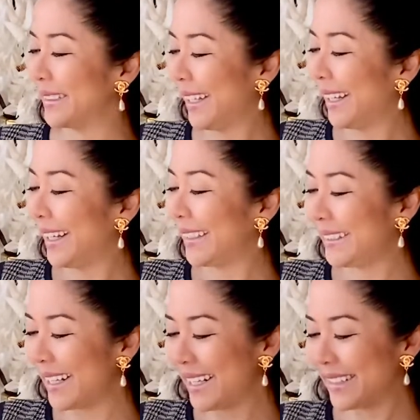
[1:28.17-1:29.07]

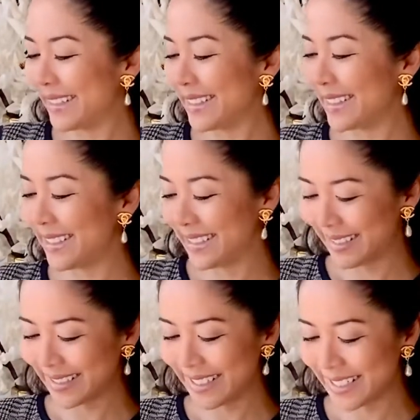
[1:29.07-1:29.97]
yeah, this is
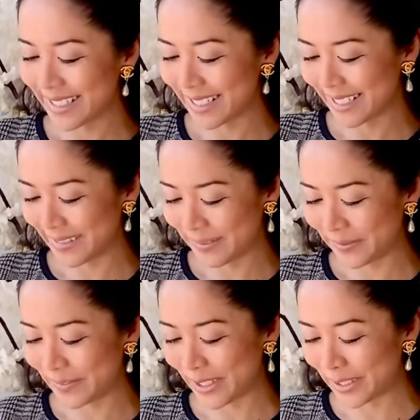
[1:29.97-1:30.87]
such a
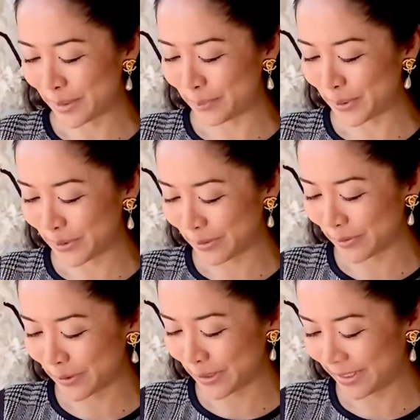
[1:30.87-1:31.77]
very
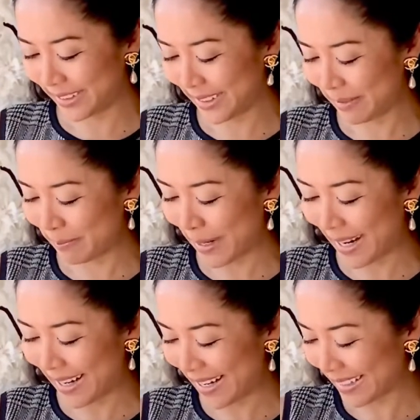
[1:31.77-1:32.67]
beautiful
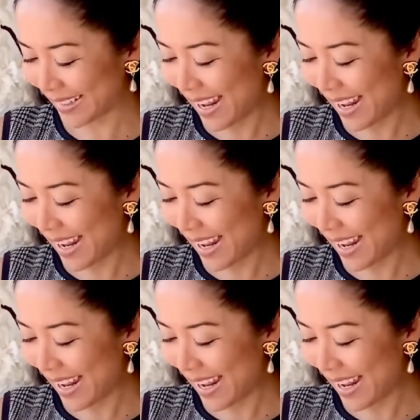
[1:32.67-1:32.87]
bag.